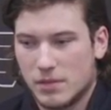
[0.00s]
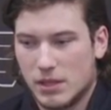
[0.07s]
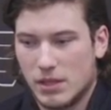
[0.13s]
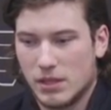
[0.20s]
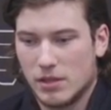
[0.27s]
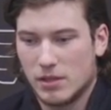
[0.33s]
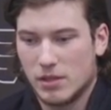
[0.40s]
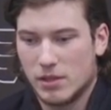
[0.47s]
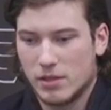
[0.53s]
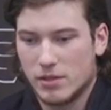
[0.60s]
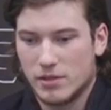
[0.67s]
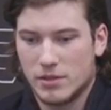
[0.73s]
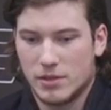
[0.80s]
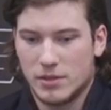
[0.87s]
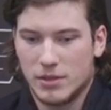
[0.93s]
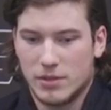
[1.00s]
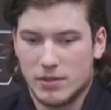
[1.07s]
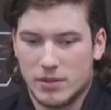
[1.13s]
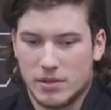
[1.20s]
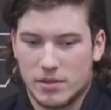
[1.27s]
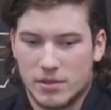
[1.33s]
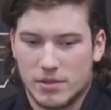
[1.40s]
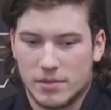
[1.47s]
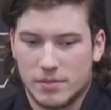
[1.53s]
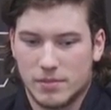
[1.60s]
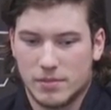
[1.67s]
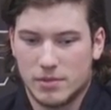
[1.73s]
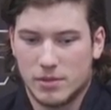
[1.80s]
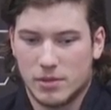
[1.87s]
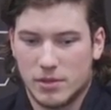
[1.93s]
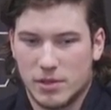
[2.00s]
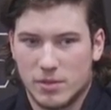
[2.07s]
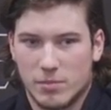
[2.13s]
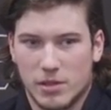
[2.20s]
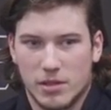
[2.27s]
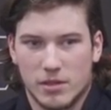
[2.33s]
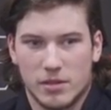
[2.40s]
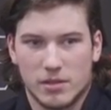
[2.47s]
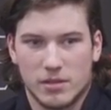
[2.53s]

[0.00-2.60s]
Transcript: I think a lot of this series was, you know, us beating